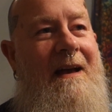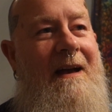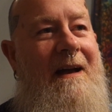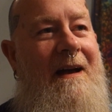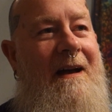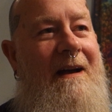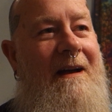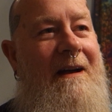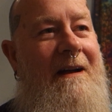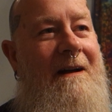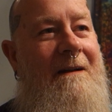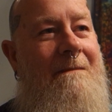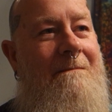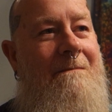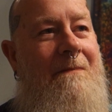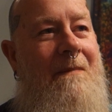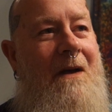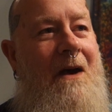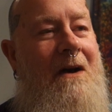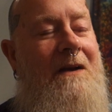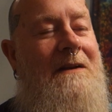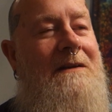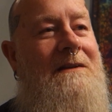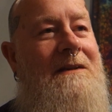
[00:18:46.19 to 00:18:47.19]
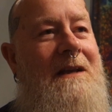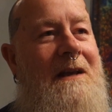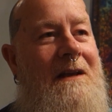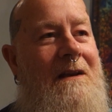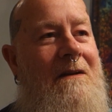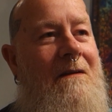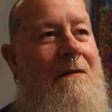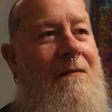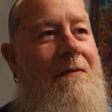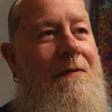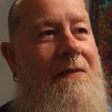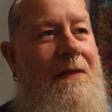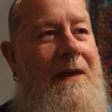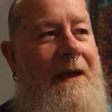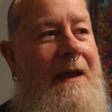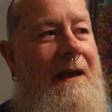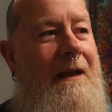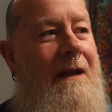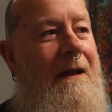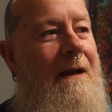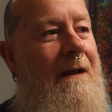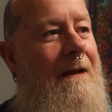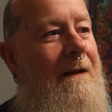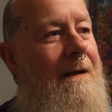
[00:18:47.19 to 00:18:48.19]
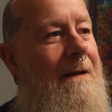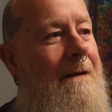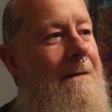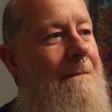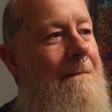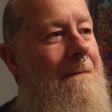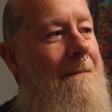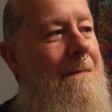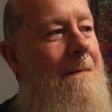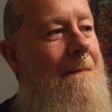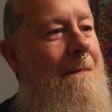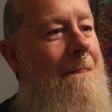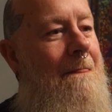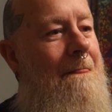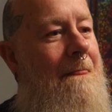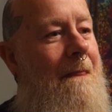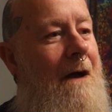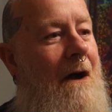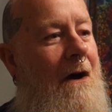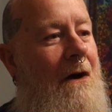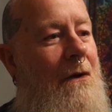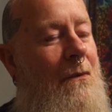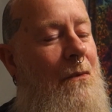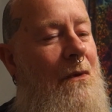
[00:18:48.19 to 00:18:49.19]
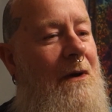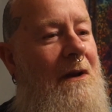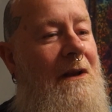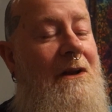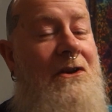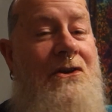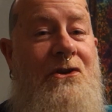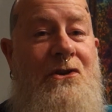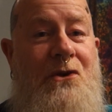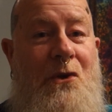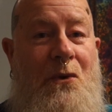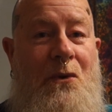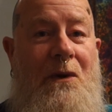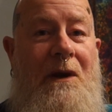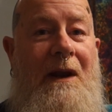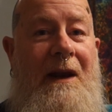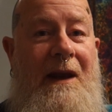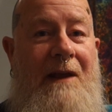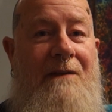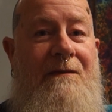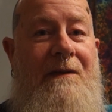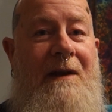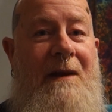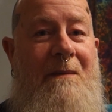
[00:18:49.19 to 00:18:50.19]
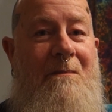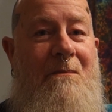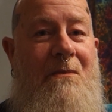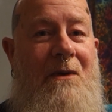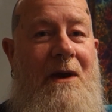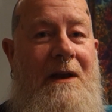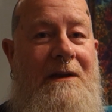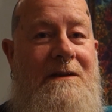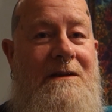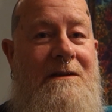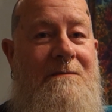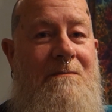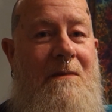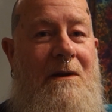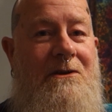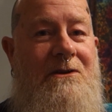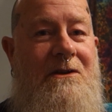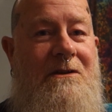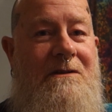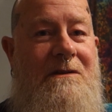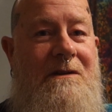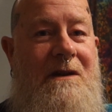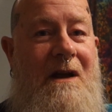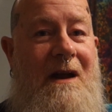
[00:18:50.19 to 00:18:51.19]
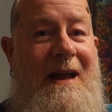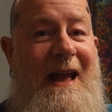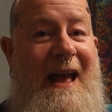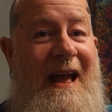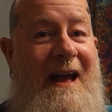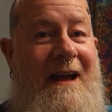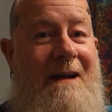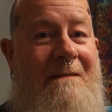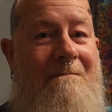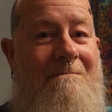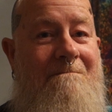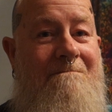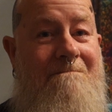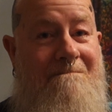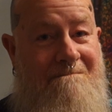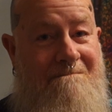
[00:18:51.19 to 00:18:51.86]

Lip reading: I didn't think I would enjoy living in bricks as much as I am,